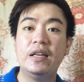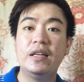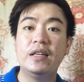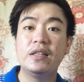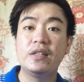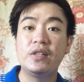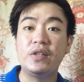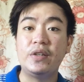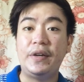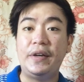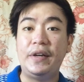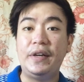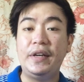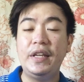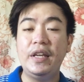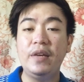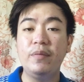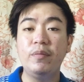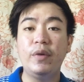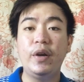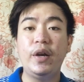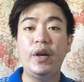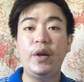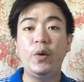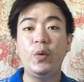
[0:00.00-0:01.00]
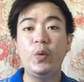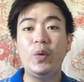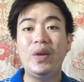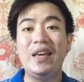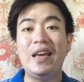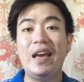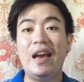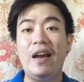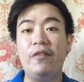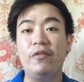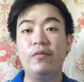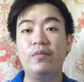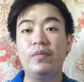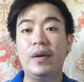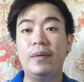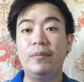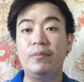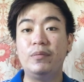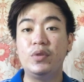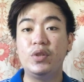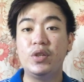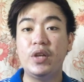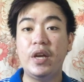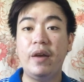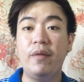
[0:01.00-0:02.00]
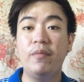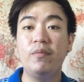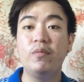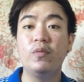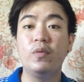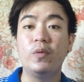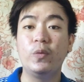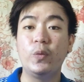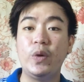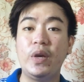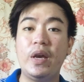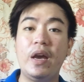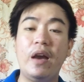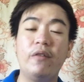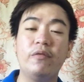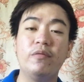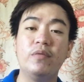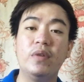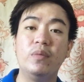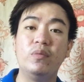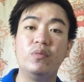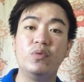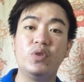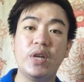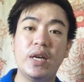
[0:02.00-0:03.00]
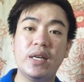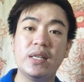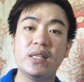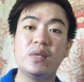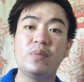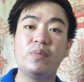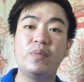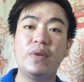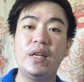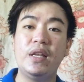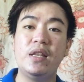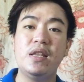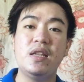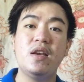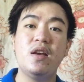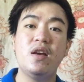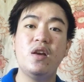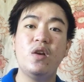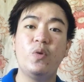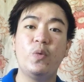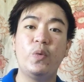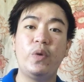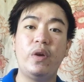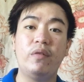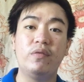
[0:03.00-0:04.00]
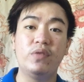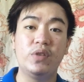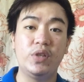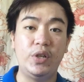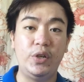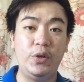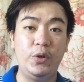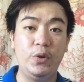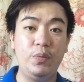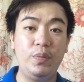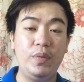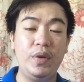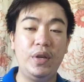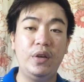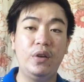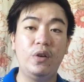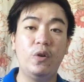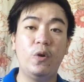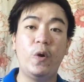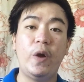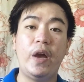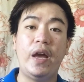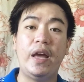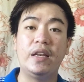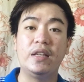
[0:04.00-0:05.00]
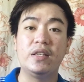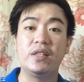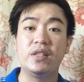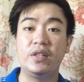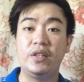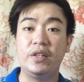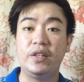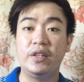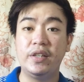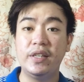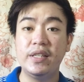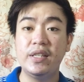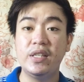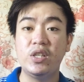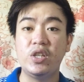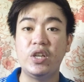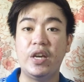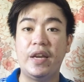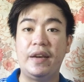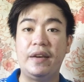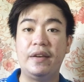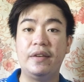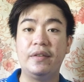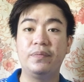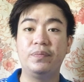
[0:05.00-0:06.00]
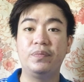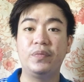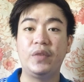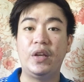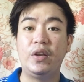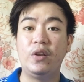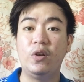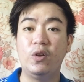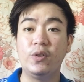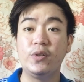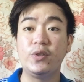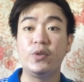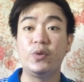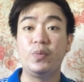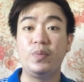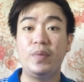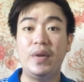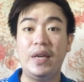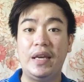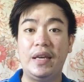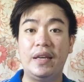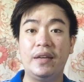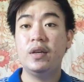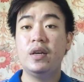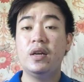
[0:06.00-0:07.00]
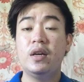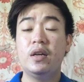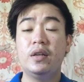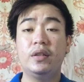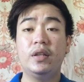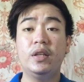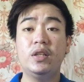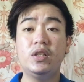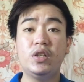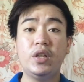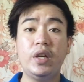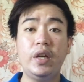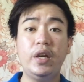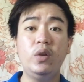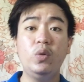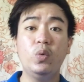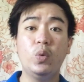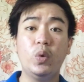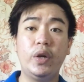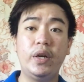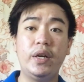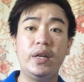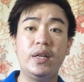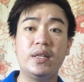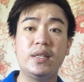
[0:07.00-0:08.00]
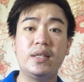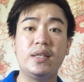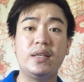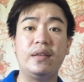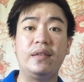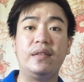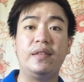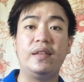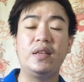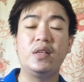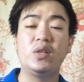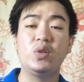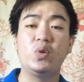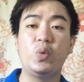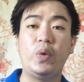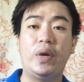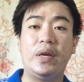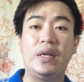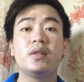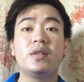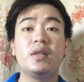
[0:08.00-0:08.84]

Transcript: Sir Deemer, we have Ma'am Jem, we have Ma'am Jasmine, we have Sir Domingo and Sir Christian, and also me. The chain works this way.